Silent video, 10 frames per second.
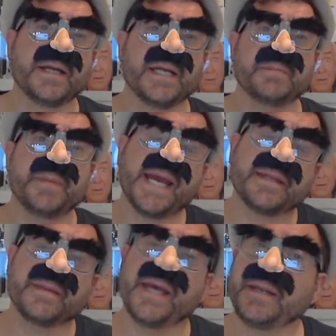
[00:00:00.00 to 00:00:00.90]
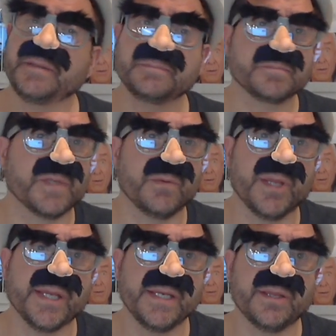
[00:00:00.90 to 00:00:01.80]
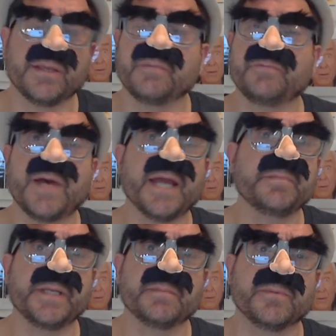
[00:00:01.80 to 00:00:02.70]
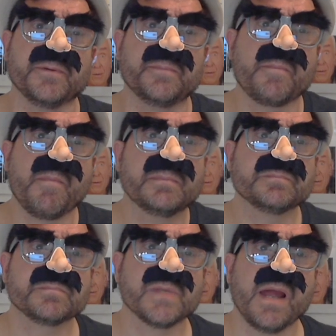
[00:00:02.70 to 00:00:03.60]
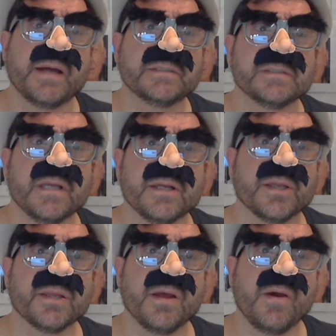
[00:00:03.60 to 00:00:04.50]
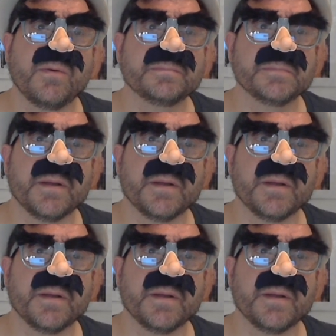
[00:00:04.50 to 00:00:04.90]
And back then, it wasn't easy to find people. So,